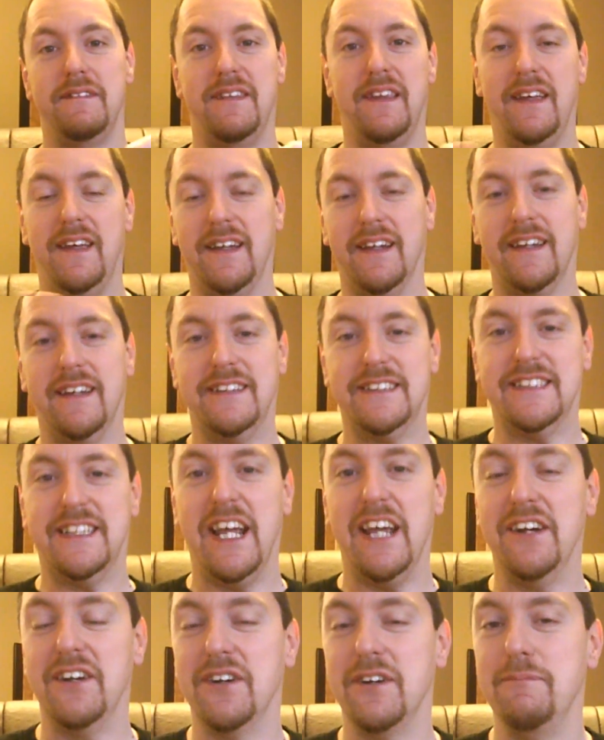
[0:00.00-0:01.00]
the
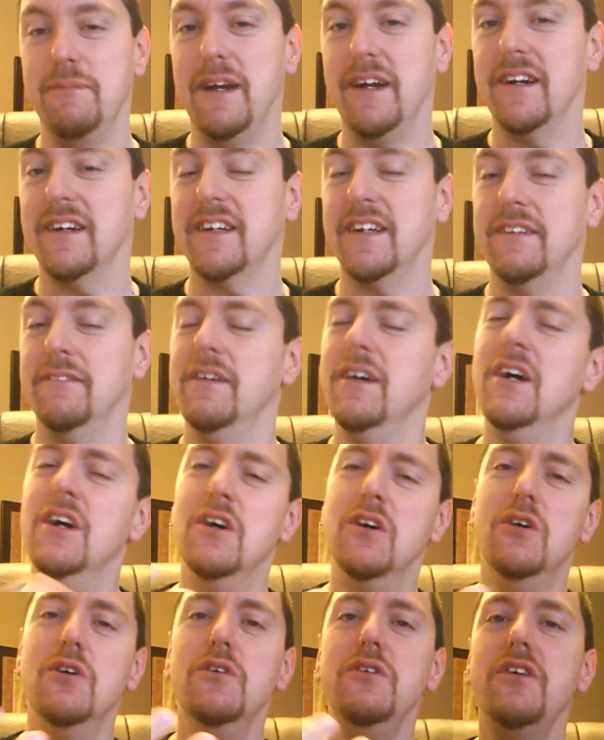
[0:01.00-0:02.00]
standard American.
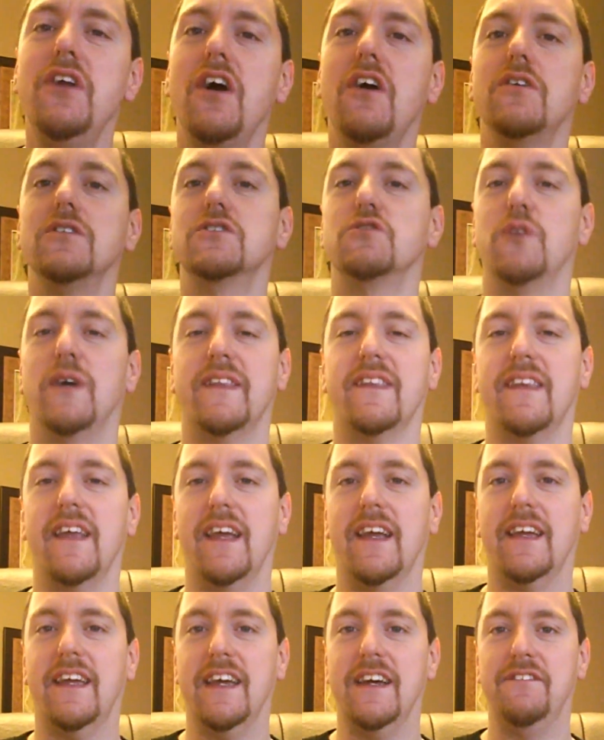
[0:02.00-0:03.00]
Who knows what
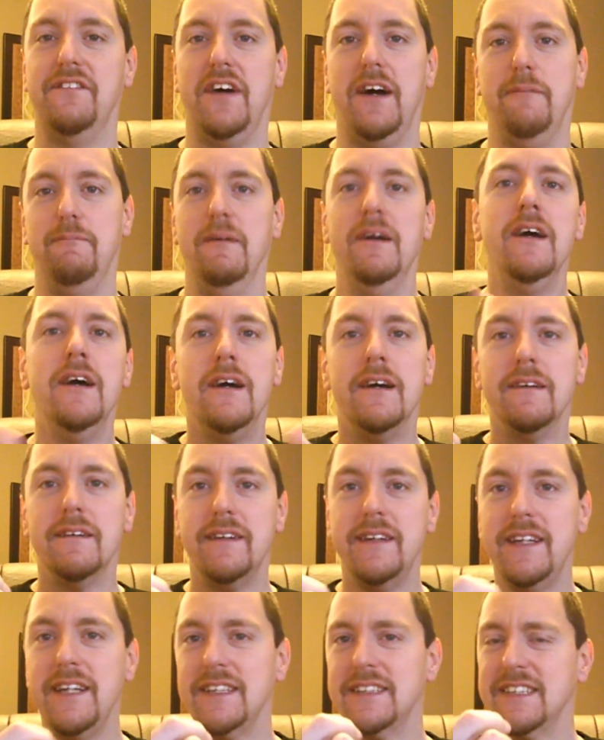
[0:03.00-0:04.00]
they give up?
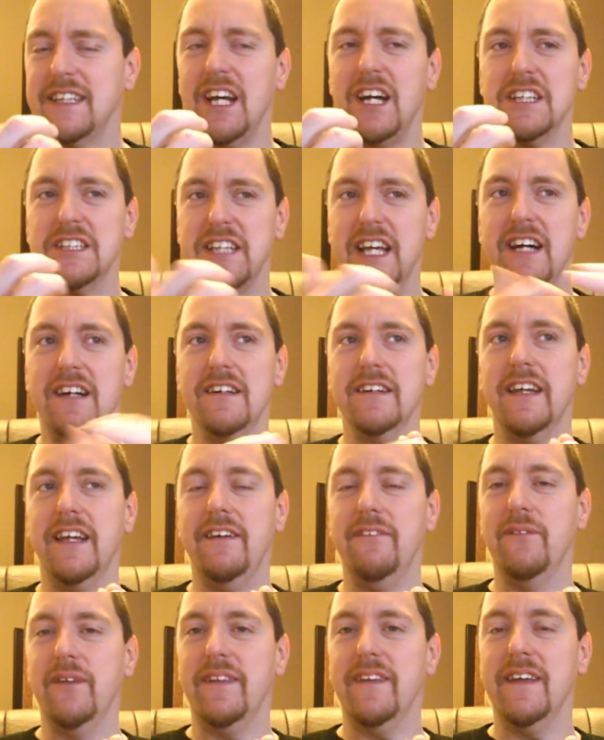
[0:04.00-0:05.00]
Because
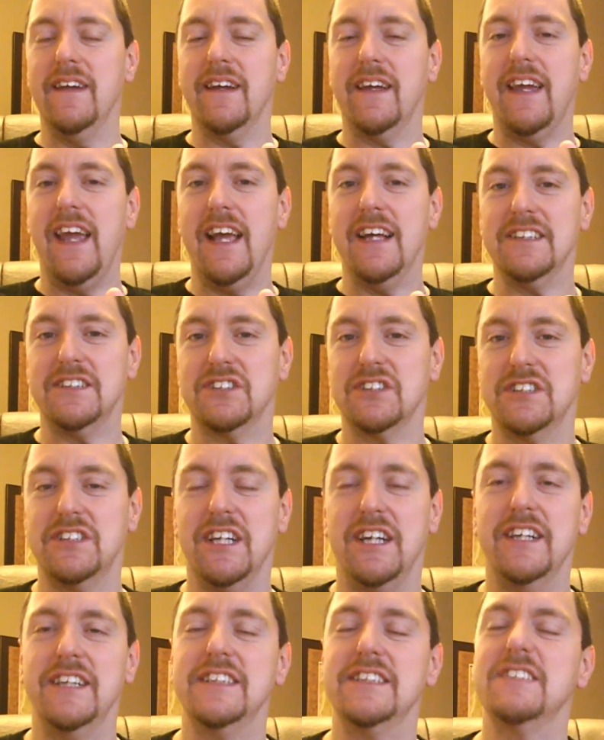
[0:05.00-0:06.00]
causality within a cancer
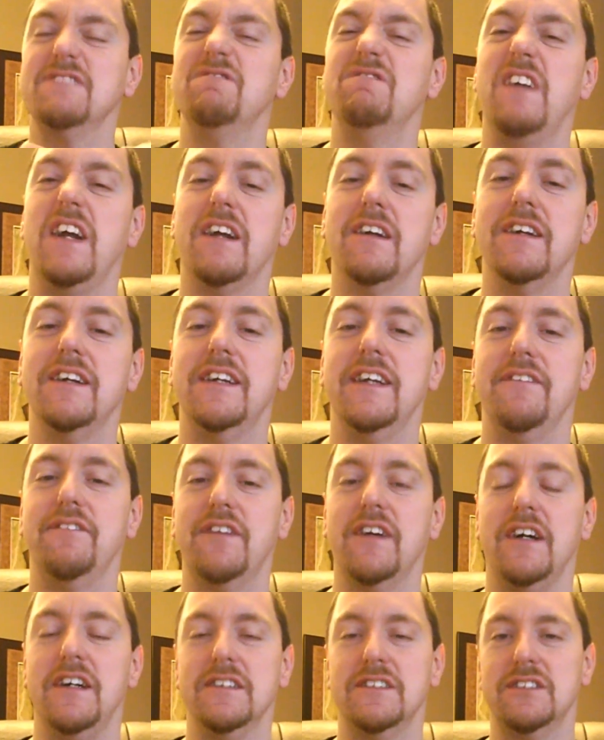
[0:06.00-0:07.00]
study is very
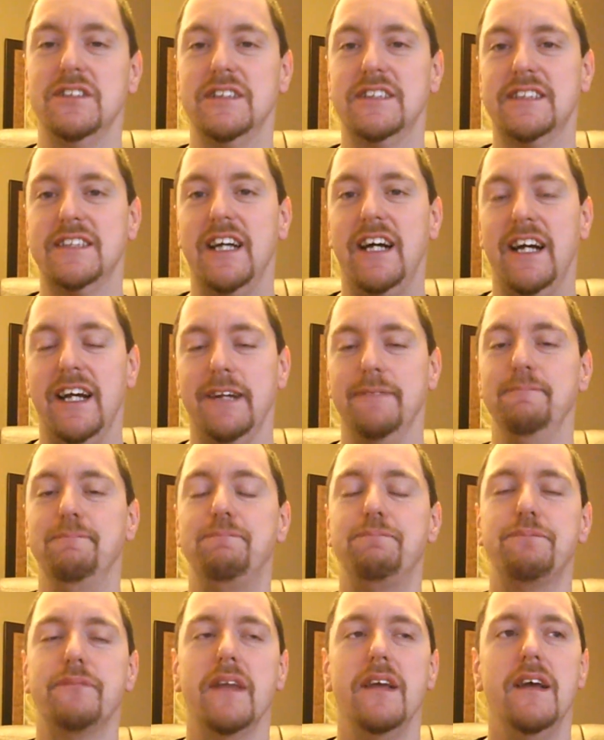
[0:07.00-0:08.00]
difficult to assign.
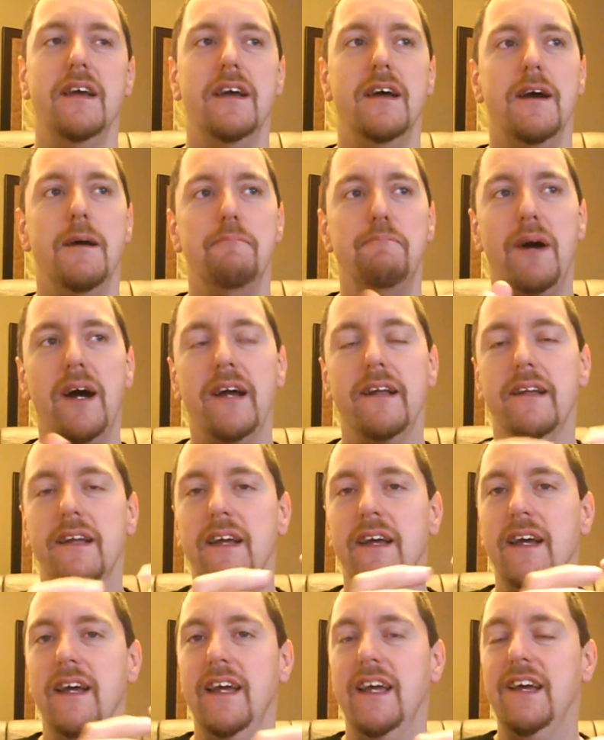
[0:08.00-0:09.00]

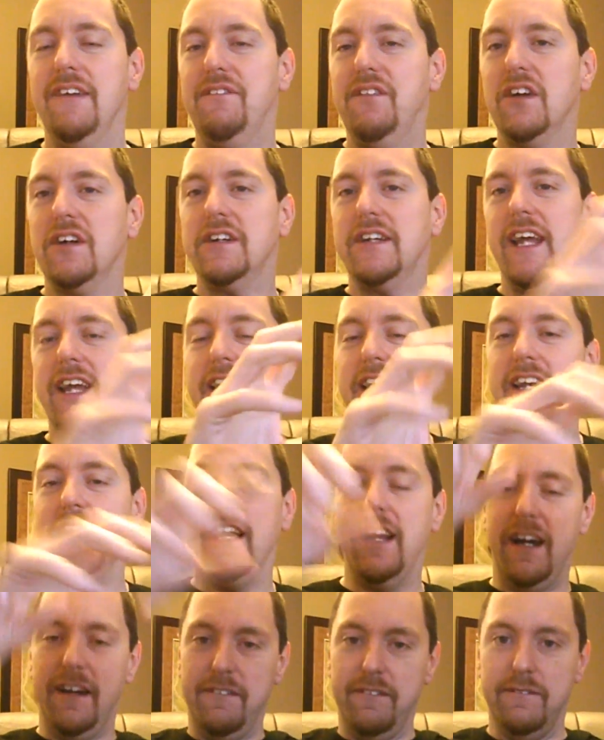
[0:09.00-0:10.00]
But if you're taking
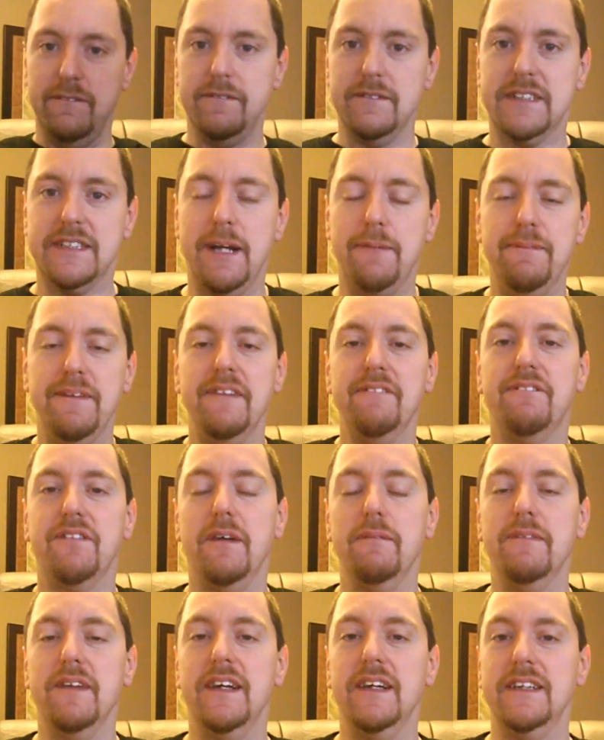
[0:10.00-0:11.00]
something
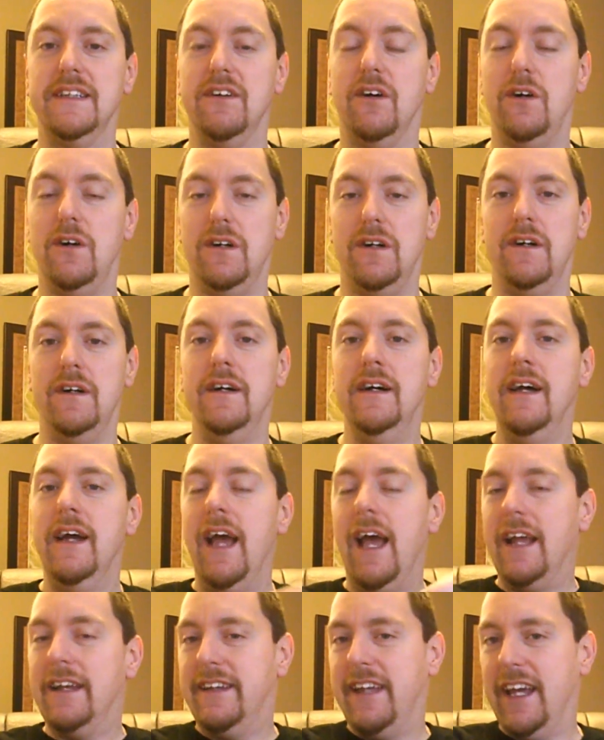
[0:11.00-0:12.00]
from the whole
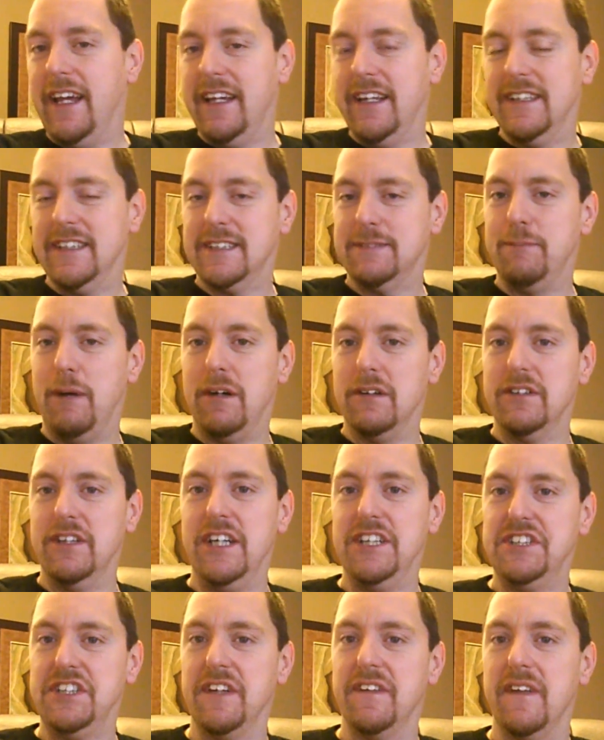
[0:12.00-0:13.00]
and taking a small
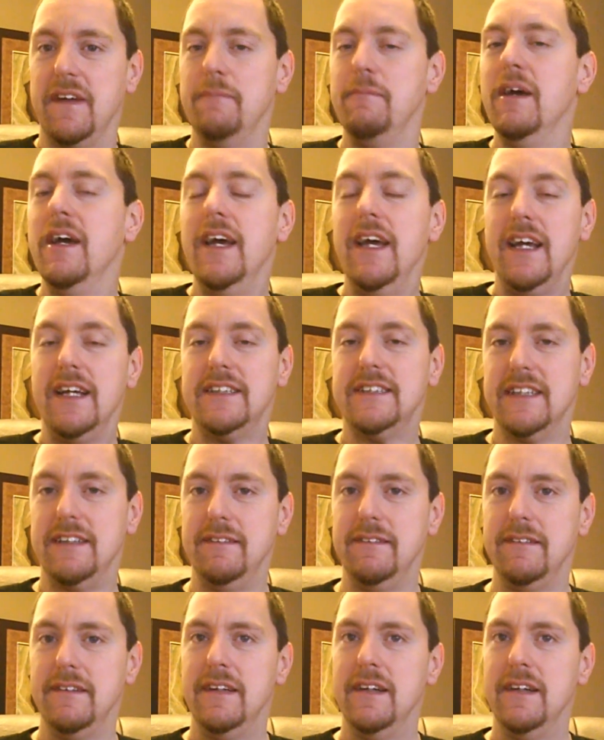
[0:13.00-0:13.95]
niche of them, it's